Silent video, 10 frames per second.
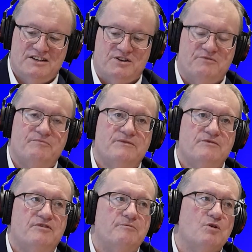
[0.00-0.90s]
So
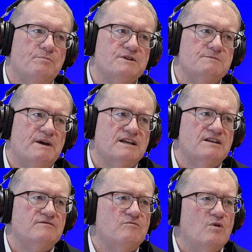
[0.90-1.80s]
from your
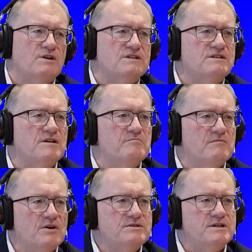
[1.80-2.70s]
perspective, what's the
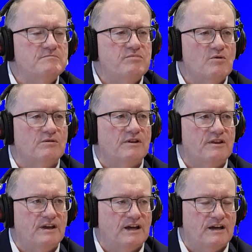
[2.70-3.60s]
most important
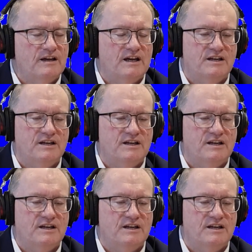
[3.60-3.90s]
thing